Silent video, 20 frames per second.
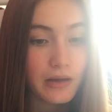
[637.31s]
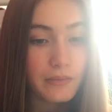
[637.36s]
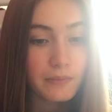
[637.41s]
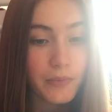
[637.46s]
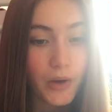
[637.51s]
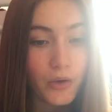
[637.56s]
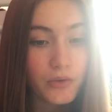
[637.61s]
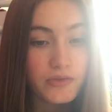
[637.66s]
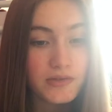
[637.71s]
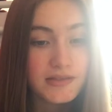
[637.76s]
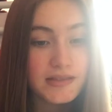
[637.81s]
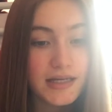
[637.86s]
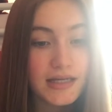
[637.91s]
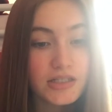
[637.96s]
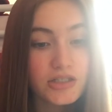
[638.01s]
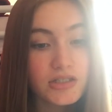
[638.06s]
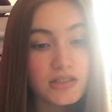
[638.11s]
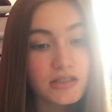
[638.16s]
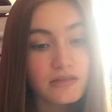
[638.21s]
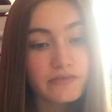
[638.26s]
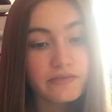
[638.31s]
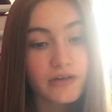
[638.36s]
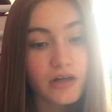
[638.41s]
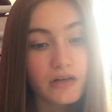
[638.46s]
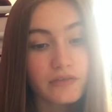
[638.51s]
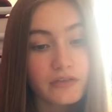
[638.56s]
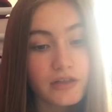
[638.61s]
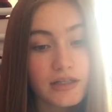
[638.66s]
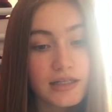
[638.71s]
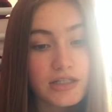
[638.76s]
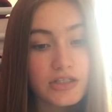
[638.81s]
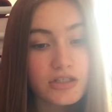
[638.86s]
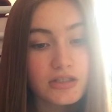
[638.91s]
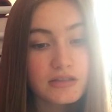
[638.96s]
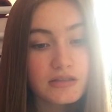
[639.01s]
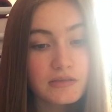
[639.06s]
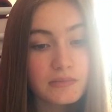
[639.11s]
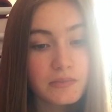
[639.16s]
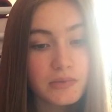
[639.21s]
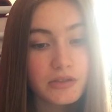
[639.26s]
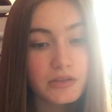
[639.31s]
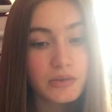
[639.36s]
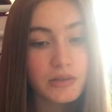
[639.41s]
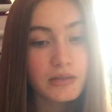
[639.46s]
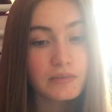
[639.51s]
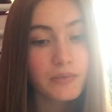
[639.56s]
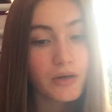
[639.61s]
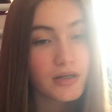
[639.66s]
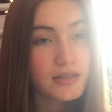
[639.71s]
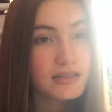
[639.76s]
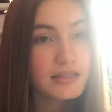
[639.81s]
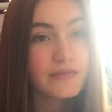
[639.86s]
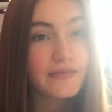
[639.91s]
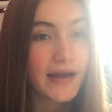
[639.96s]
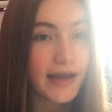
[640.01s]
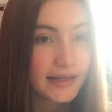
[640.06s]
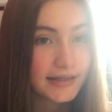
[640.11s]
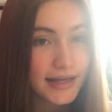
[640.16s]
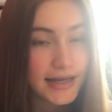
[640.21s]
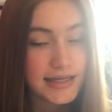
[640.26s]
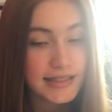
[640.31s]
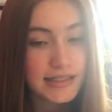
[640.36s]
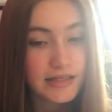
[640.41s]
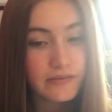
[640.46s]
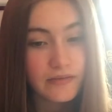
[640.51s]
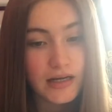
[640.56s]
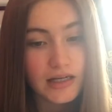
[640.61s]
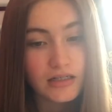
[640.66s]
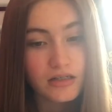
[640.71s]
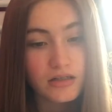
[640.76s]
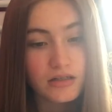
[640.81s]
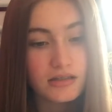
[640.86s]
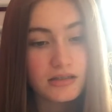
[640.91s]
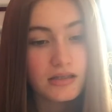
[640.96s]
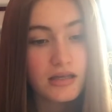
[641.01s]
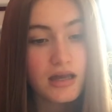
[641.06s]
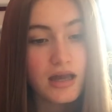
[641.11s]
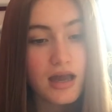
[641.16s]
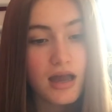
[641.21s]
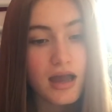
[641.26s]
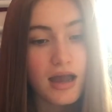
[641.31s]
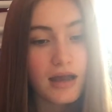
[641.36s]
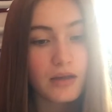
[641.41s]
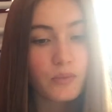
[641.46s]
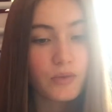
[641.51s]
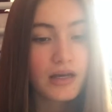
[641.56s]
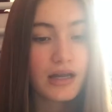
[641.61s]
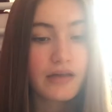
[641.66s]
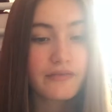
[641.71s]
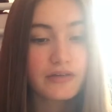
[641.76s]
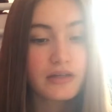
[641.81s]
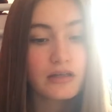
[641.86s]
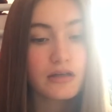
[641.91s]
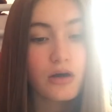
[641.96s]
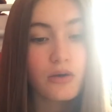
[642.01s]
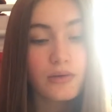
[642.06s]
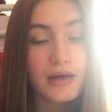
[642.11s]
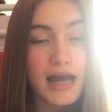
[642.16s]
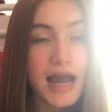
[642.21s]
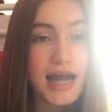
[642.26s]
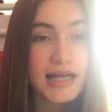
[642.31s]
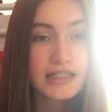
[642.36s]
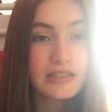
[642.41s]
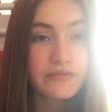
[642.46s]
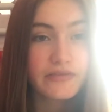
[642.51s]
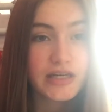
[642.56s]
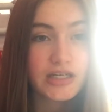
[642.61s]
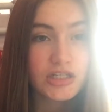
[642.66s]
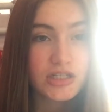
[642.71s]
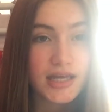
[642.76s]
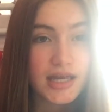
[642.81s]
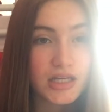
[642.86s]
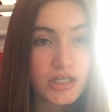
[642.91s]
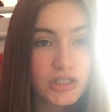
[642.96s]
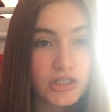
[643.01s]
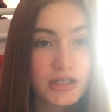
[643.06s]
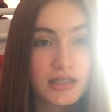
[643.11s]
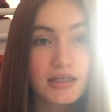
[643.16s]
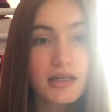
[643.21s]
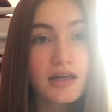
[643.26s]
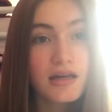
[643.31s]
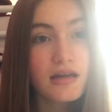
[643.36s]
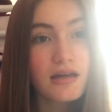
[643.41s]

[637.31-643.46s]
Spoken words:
Both stages involve collisions between positive and negative ions and will have a lower activation energy